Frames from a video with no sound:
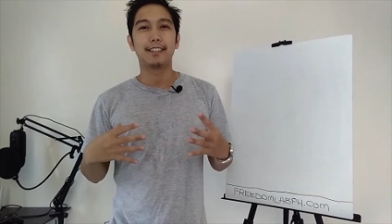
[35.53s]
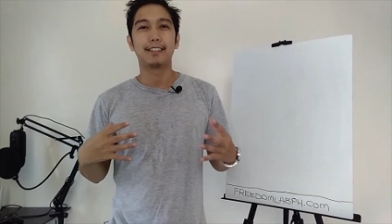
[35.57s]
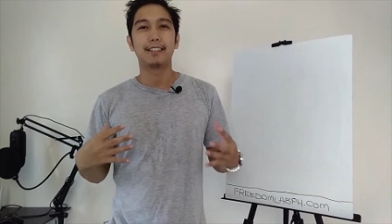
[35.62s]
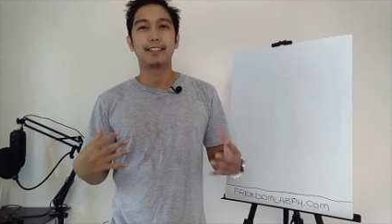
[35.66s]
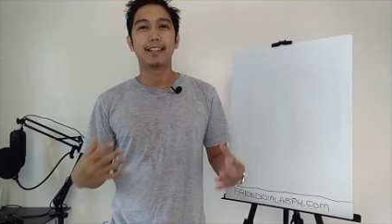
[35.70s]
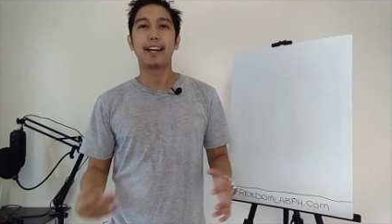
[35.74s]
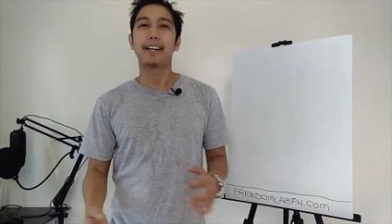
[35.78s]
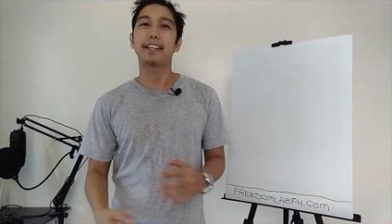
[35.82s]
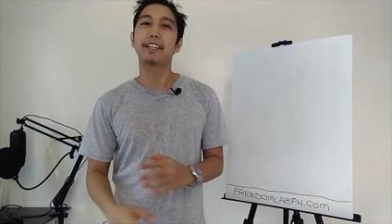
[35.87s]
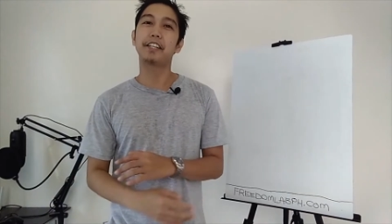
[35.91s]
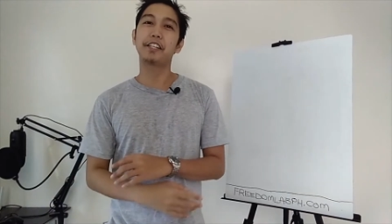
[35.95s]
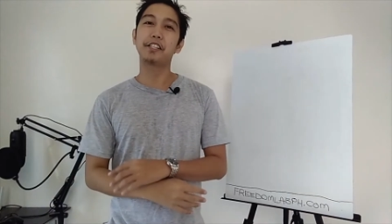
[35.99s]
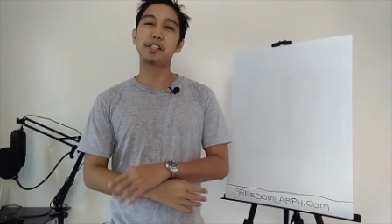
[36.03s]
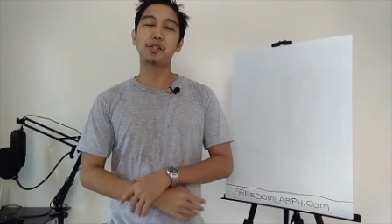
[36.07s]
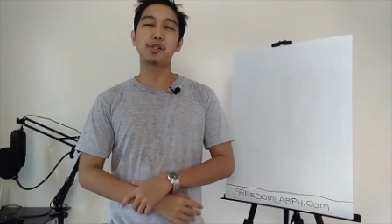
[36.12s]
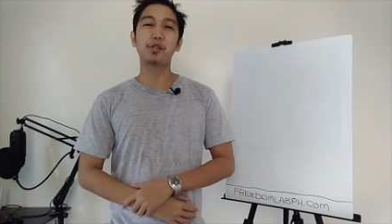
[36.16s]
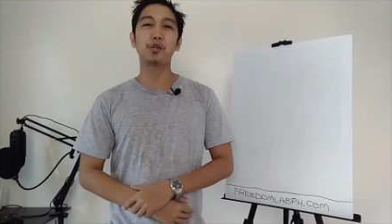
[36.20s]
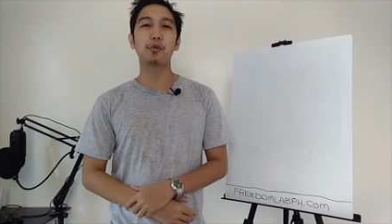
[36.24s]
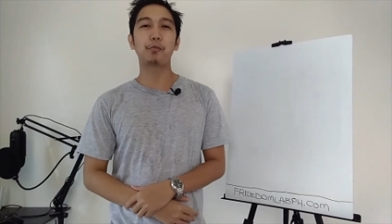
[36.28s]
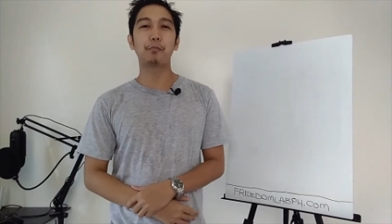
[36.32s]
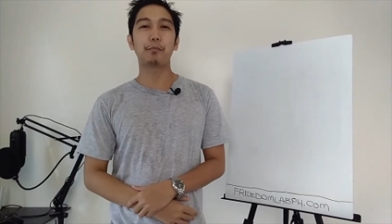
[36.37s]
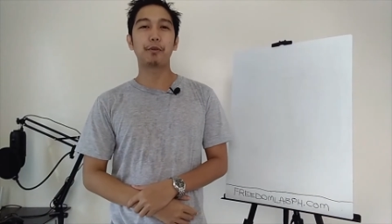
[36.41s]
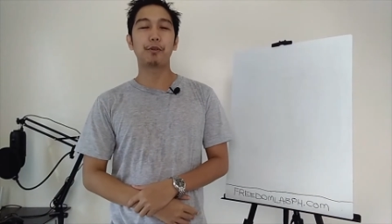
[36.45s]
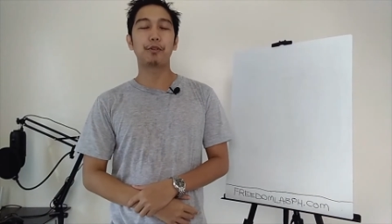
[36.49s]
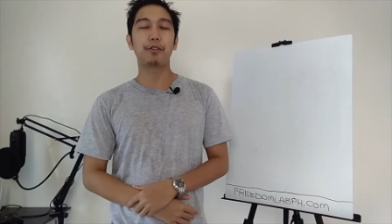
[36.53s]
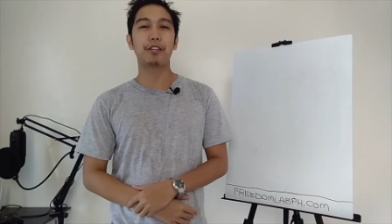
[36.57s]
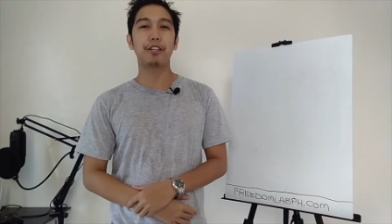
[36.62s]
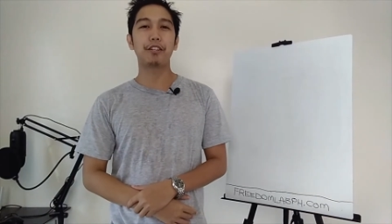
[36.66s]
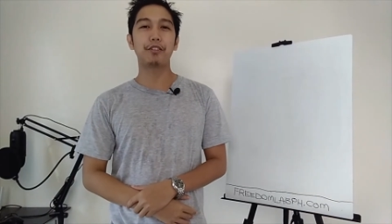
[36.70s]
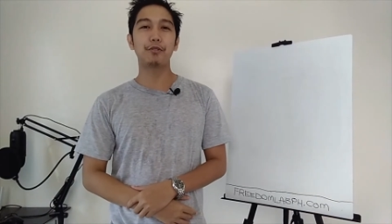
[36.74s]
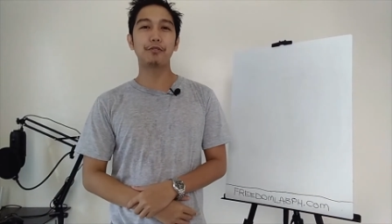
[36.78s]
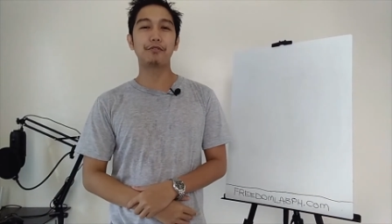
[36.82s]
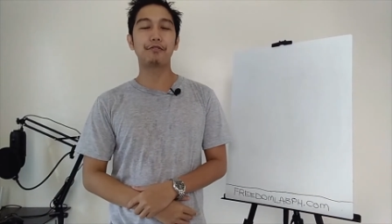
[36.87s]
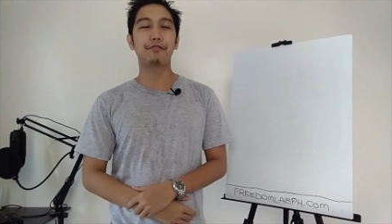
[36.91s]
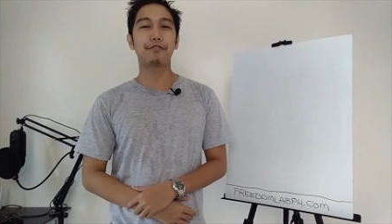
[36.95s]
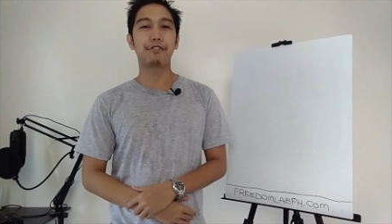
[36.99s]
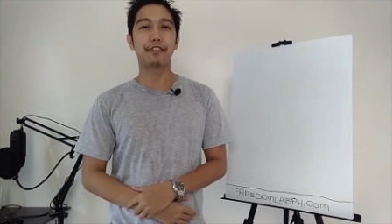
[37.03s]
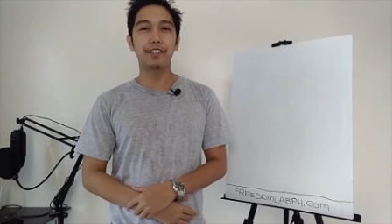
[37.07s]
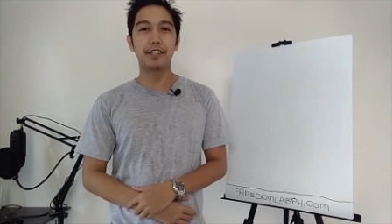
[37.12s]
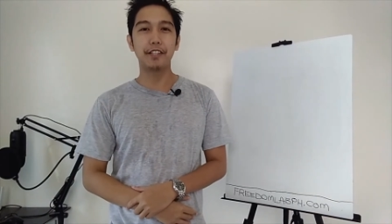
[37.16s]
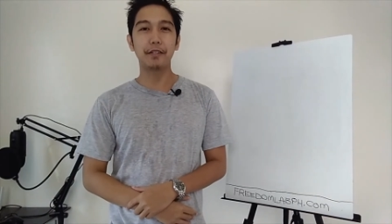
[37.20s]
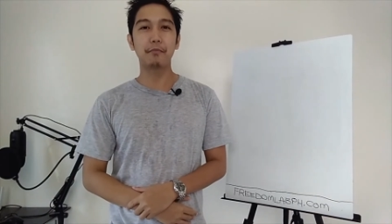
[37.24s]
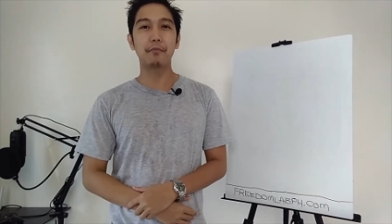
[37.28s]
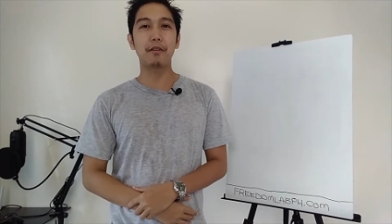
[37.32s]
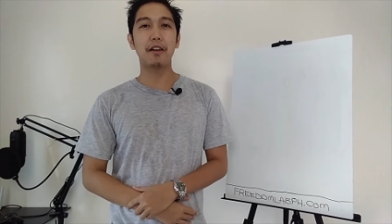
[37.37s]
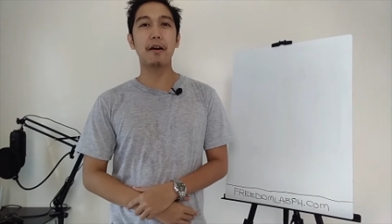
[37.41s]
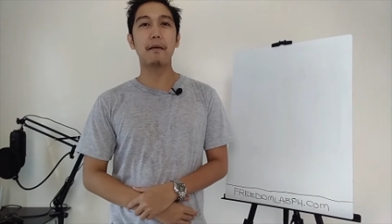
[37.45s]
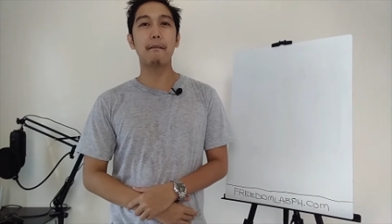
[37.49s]
Hi guys, Tiyo Pilo here of
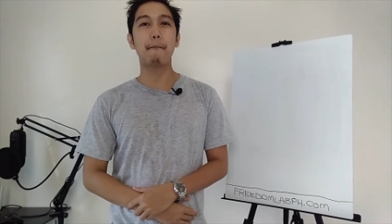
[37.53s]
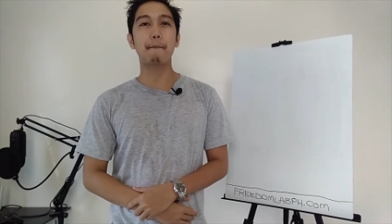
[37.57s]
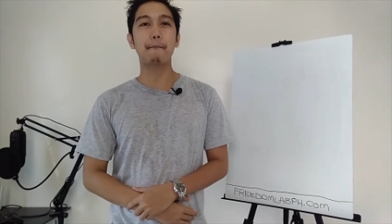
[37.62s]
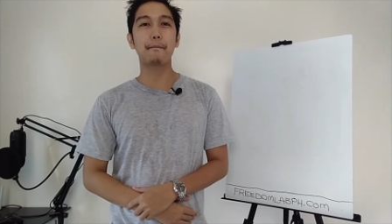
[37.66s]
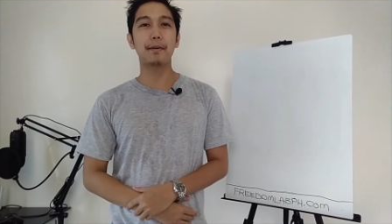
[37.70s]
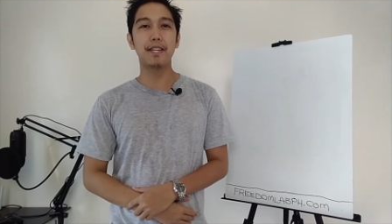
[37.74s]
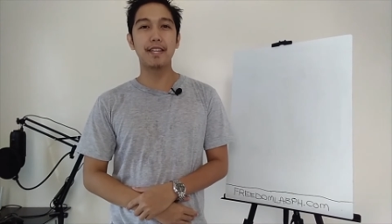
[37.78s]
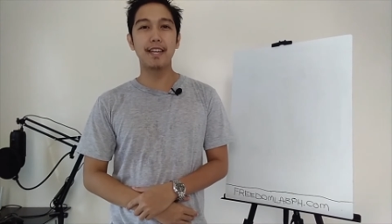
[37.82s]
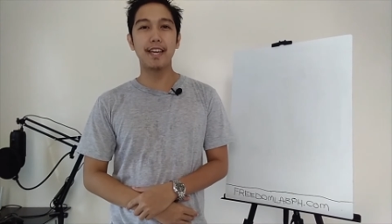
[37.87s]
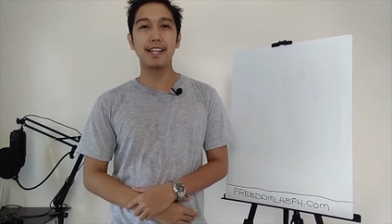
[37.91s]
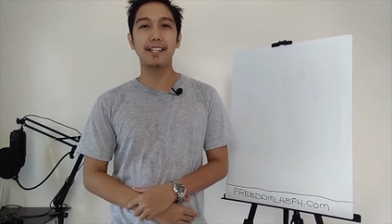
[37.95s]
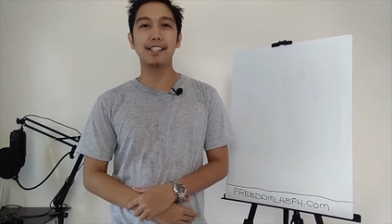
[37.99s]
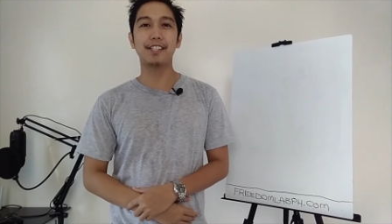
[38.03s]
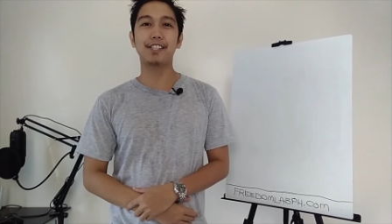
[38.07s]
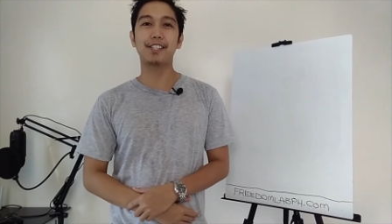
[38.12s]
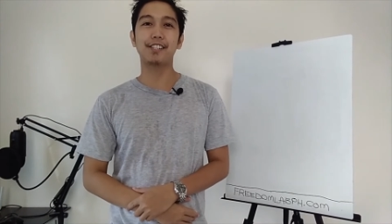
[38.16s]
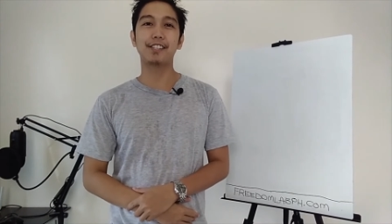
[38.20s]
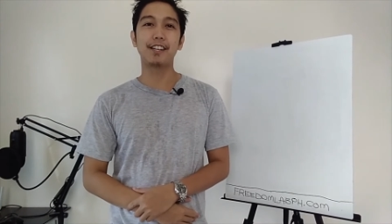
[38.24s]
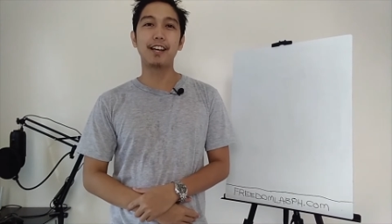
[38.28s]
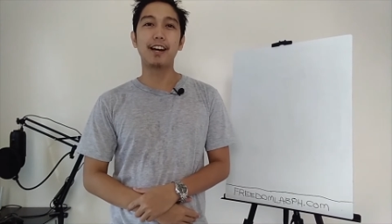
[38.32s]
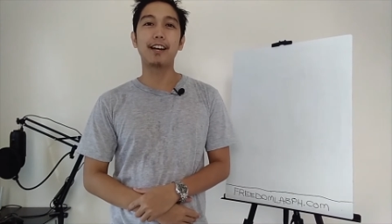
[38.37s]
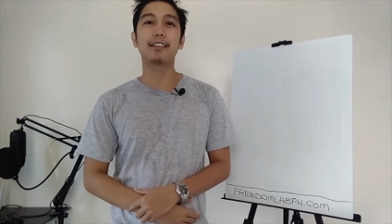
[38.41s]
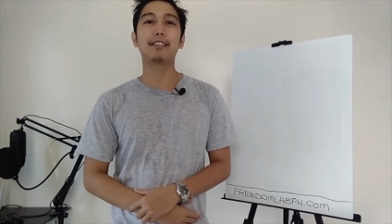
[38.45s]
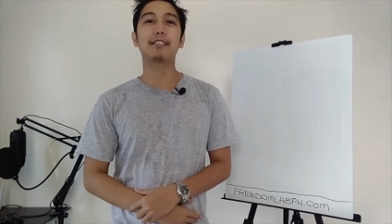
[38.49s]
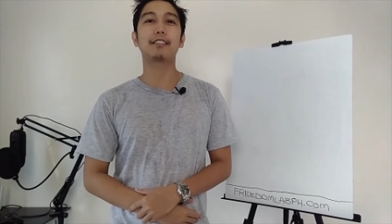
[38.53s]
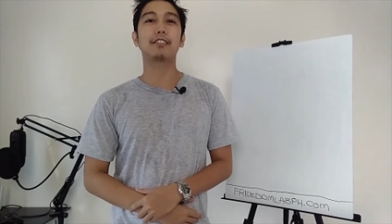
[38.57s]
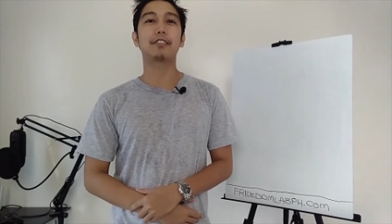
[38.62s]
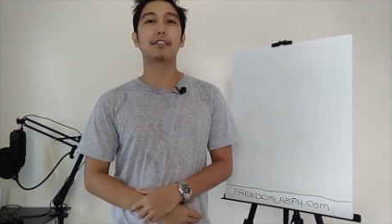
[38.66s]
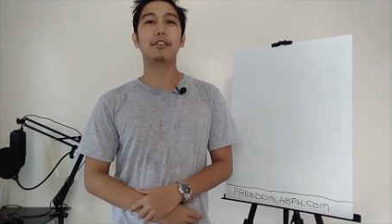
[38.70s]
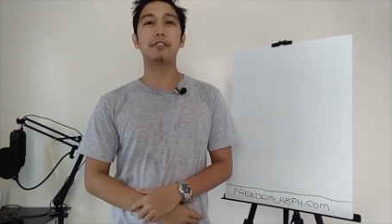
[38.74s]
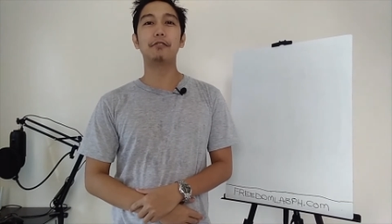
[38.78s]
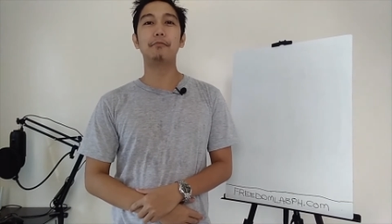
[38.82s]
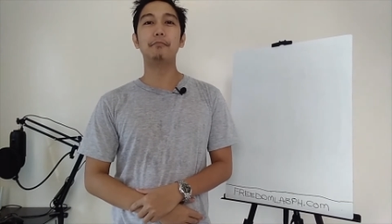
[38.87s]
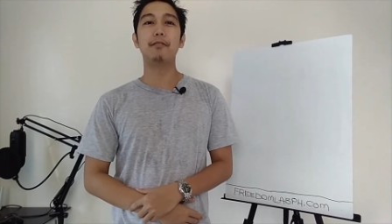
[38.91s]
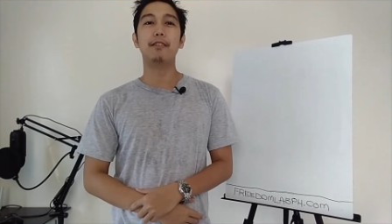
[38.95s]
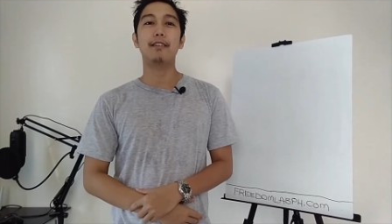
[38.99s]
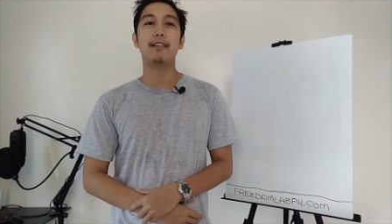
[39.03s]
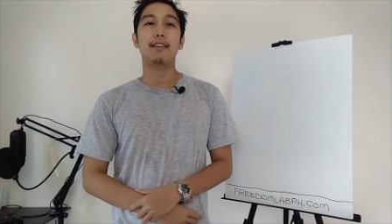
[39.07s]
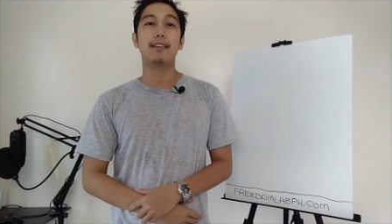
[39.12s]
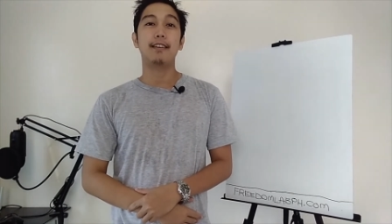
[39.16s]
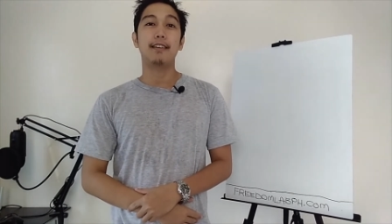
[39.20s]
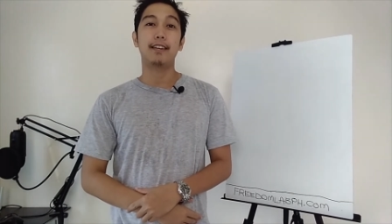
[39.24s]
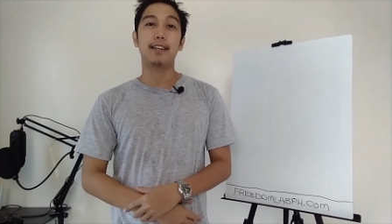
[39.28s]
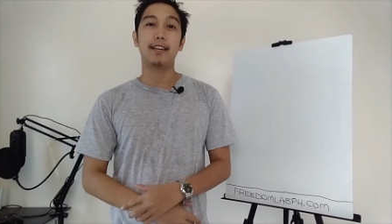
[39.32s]
freedom lab p h dot com,